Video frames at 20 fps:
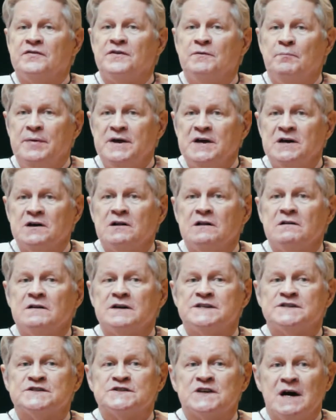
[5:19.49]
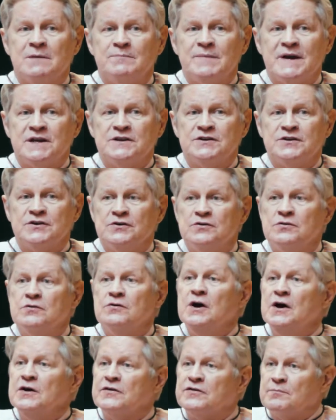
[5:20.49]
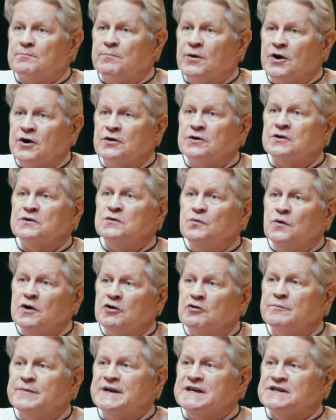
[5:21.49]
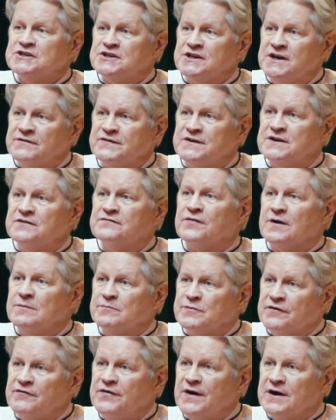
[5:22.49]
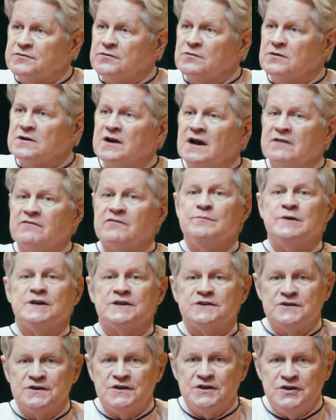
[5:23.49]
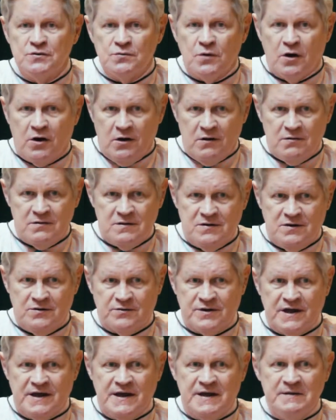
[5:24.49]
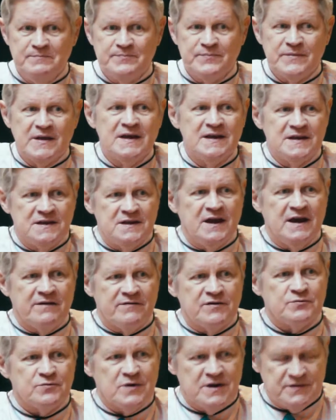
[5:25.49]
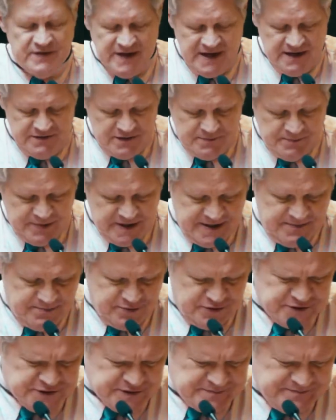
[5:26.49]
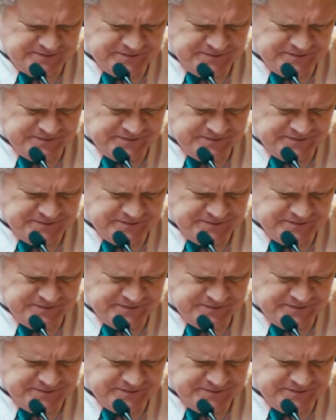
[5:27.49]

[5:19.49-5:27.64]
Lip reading: bill is coming due. The burden will be shifted from the federal government to you all, okay? You haven't read that in the papers.